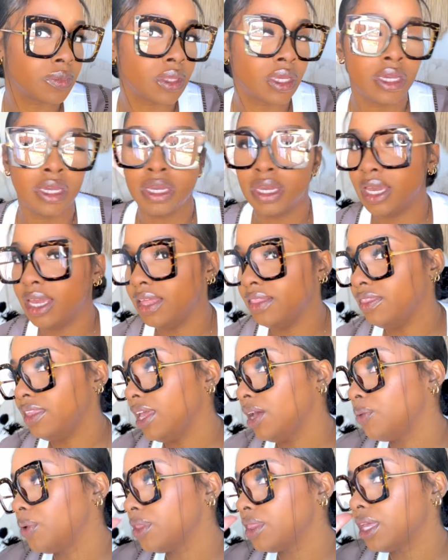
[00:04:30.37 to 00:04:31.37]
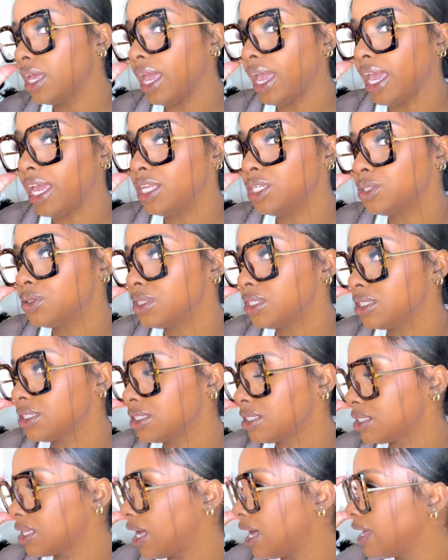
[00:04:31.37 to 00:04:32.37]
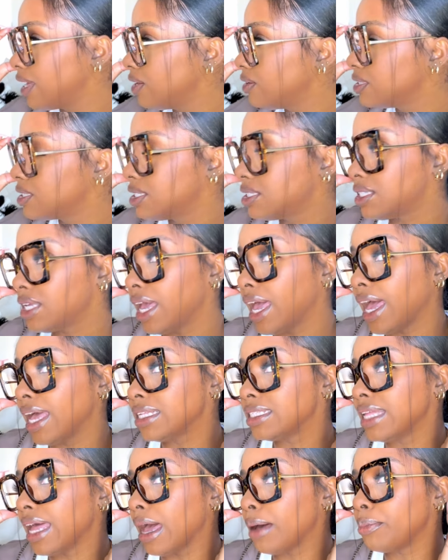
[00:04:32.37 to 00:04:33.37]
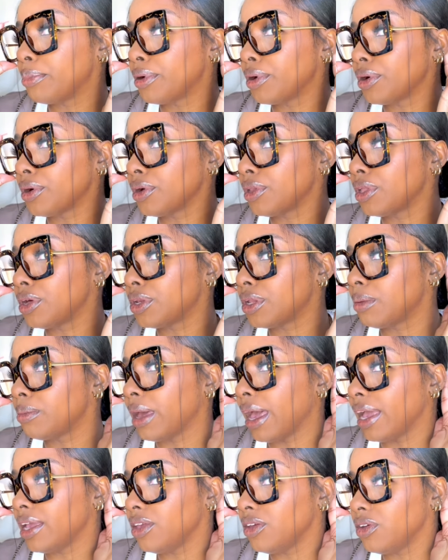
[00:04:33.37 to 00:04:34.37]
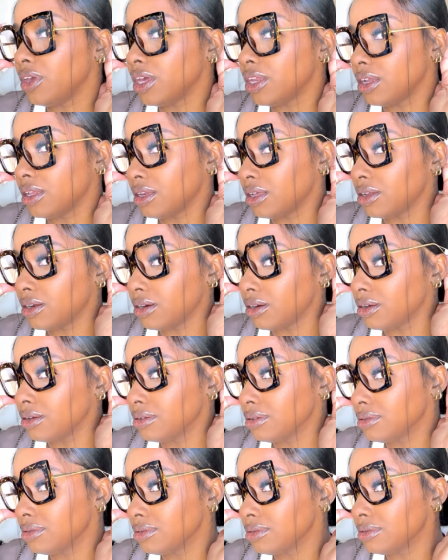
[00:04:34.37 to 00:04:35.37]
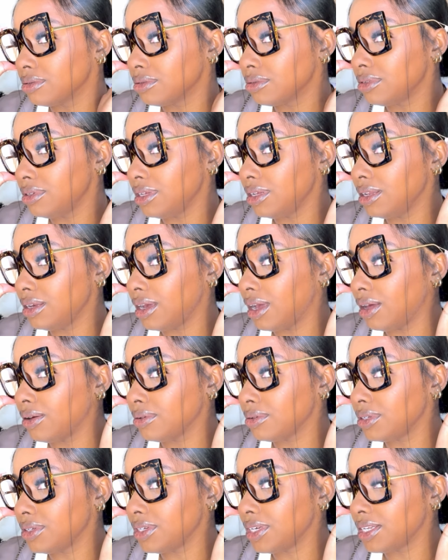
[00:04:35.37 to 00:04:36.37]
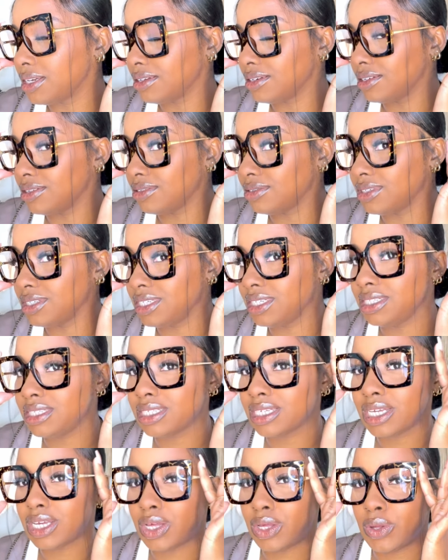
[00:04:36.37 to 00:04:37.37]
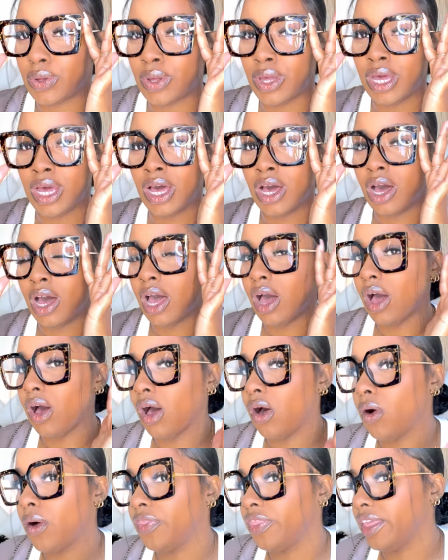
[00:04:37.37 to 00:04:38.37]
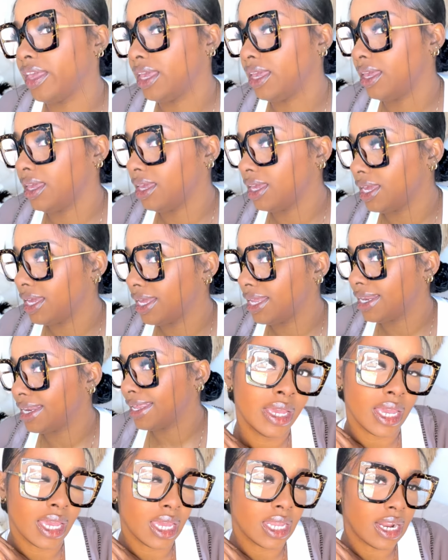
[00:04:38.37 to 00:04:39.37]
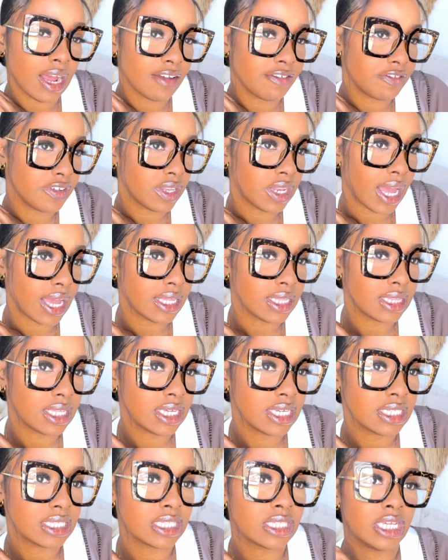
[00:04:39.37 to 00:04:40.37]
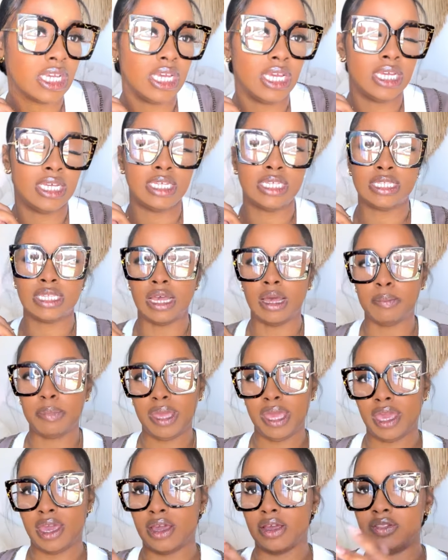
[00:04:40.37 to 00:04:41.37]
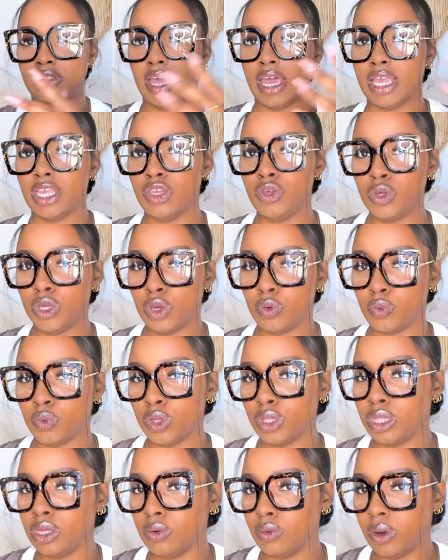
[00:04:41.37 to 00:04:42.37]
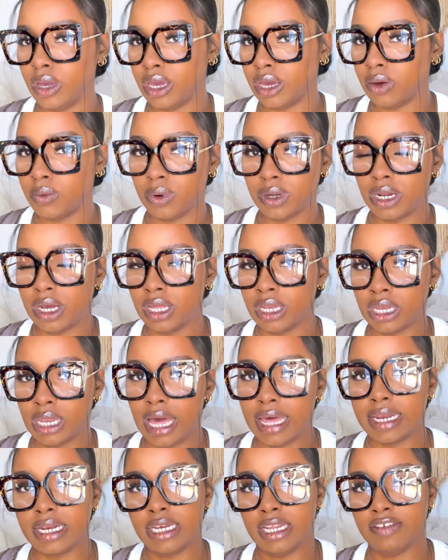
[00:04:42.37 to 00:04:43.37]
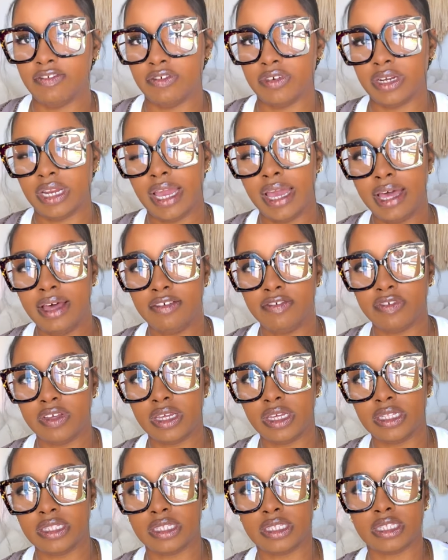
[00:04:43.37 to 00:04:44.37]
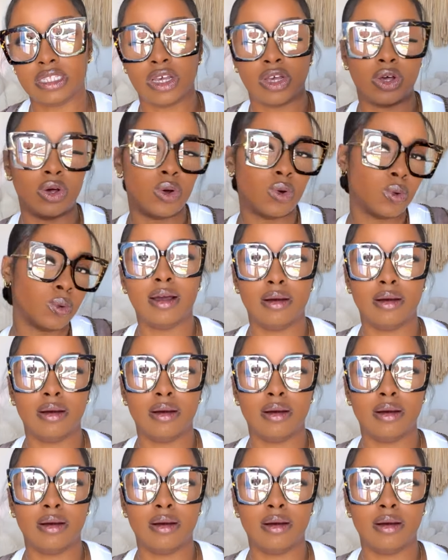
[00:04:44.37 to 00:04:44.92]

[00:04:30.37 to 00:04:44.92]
And then with the Adrienne style, since it has that pearl on the back, you get a little, you know, you get a little detail on the end and I feel like this is a pair that you can really wear with a lot of different outfits so